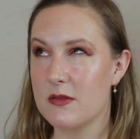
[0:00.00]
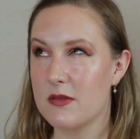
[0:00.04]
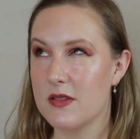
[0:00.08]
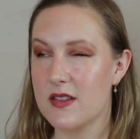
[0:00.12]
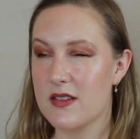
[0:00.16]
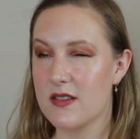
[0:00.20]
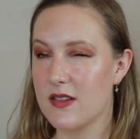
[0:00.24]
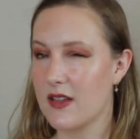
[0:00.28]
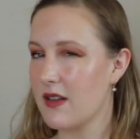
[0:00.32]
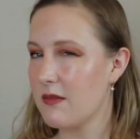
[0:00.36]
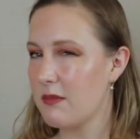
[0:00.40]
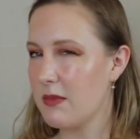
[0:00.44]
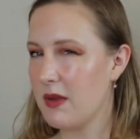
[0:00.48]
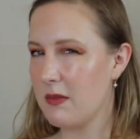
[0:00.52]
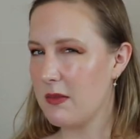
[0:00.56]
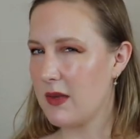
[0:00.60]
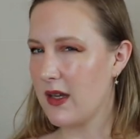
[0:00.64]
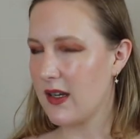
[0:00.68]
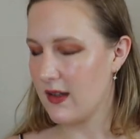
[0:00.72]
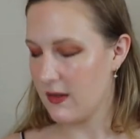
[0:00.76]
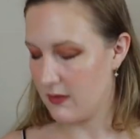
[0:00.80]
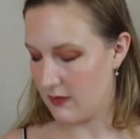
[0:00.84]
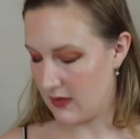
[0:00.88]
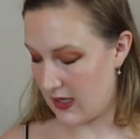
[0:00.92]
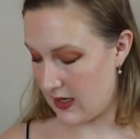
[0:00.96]
which could be
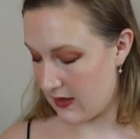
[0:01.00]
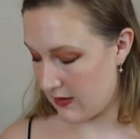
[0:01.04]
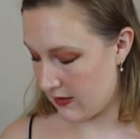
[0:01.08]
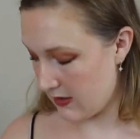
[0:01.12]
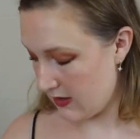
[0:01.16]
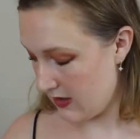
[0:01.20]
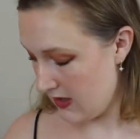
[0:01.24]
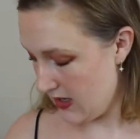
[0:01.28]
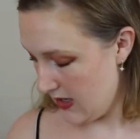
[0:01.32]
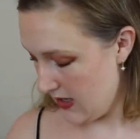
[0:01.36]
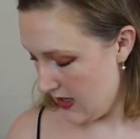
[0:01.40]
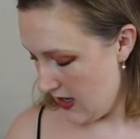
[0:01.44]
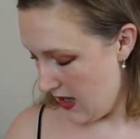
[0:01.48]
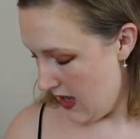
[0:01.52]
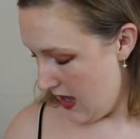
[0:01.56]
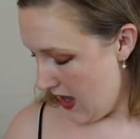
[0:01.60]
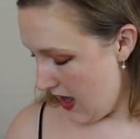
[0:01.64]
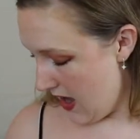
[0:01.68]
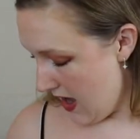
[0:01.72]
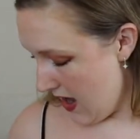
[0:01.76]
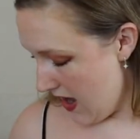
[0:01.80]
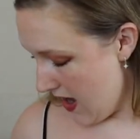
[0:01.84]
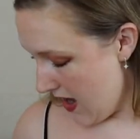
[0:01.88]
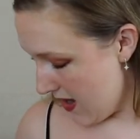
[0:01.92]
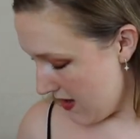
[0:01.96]
makeup. I don't know.
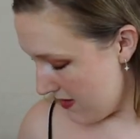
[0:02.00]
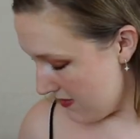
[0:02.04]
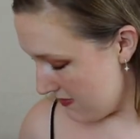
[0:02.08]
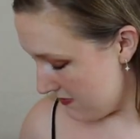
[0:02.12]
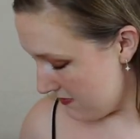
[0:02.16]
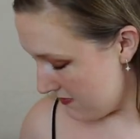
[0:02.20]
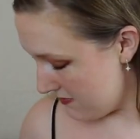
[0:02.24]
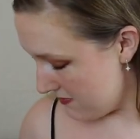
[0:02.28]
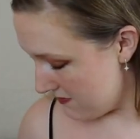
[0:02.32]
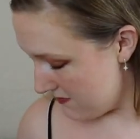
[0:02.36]
Uh,